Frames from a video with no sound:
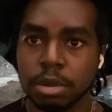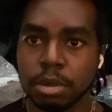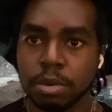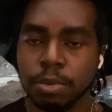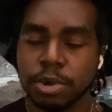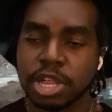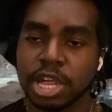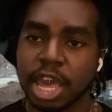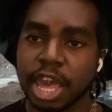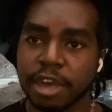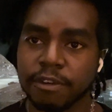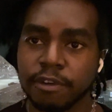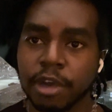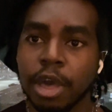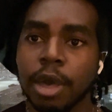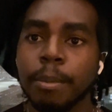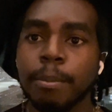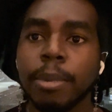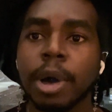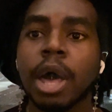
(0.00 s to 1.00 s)
which I have.
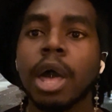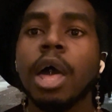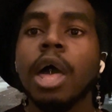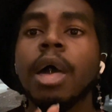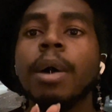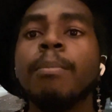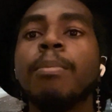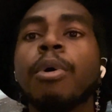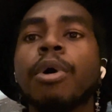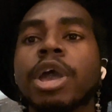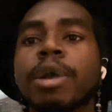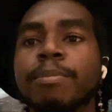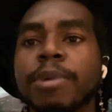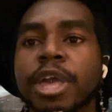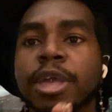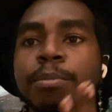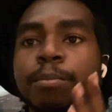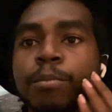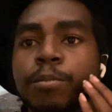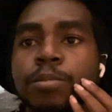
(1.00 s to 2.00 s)
But point
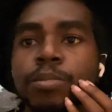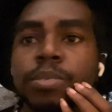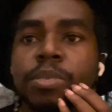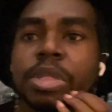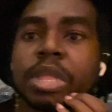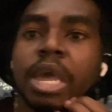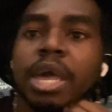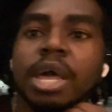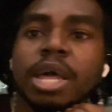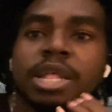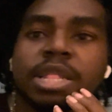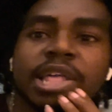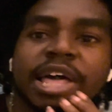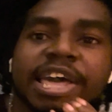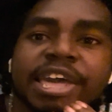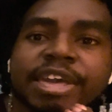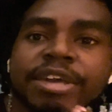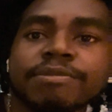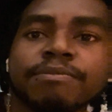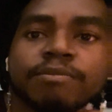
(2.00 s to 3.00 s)
being,
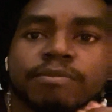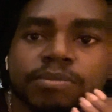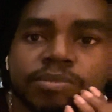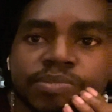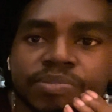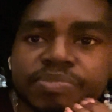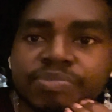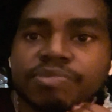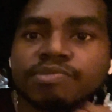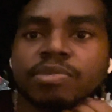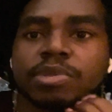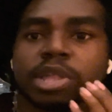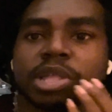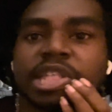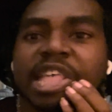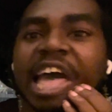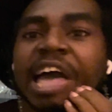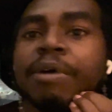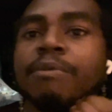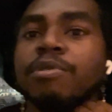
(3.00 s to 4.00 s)
like,
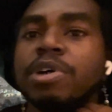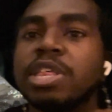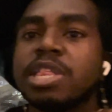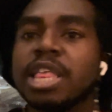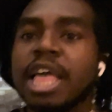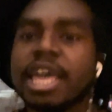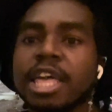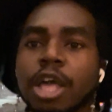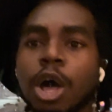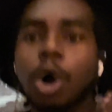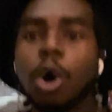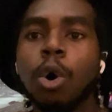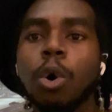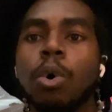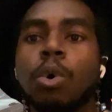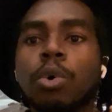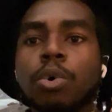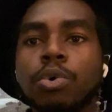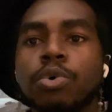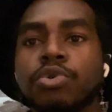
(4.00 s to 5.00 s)
that was like a
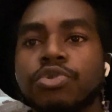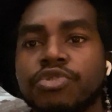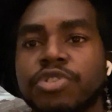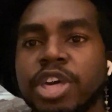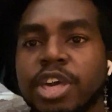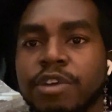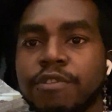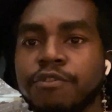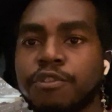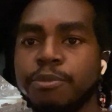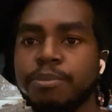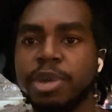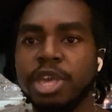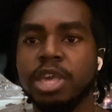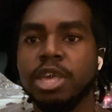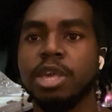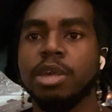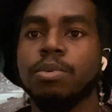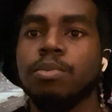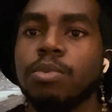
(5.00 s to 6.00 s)
whole thing for me.
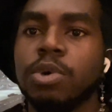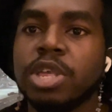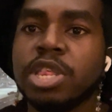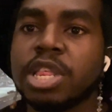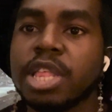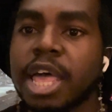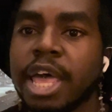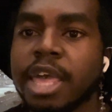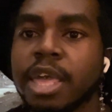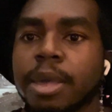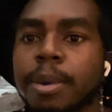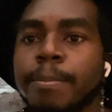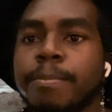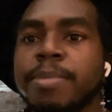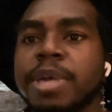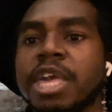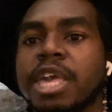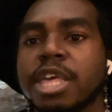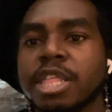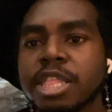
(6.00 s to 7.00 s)
It was like
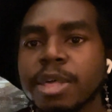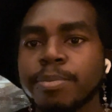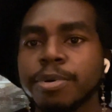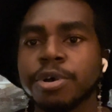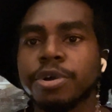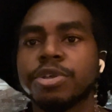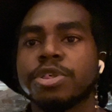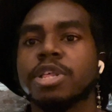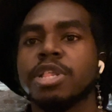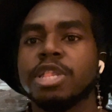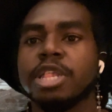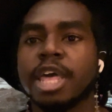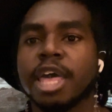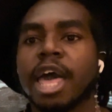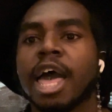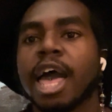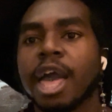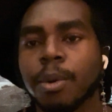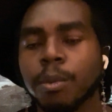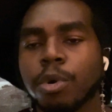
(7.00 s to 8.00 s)
being the person that
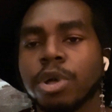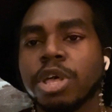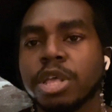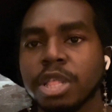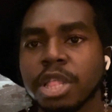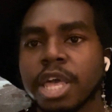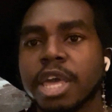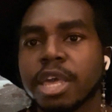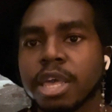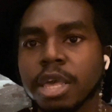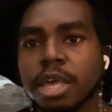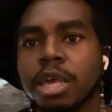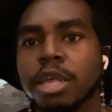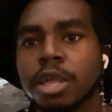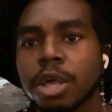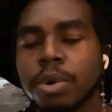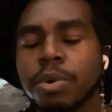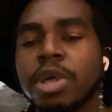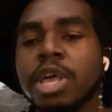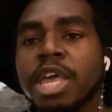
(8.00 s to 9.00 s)
I want, like, you
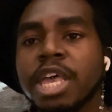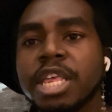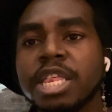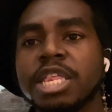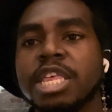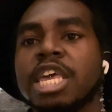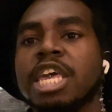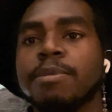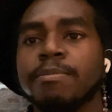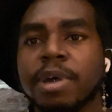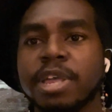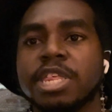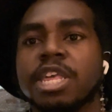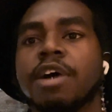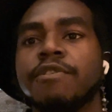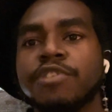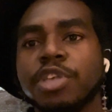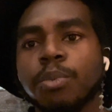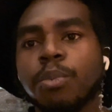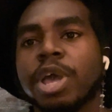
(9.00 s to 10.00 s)
know, seeing
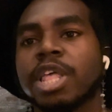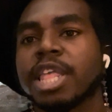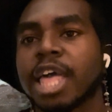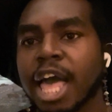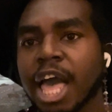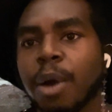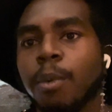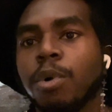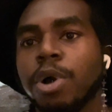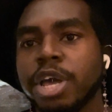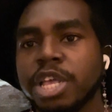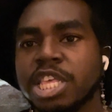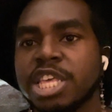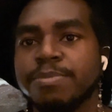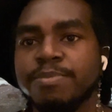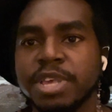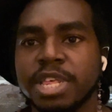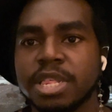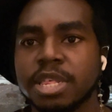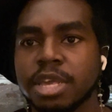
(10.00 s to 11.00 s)
myself the way that I wanted to
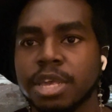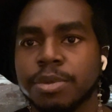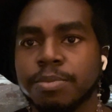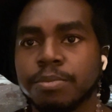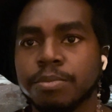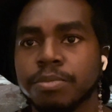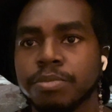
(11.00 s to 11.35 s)
be seen.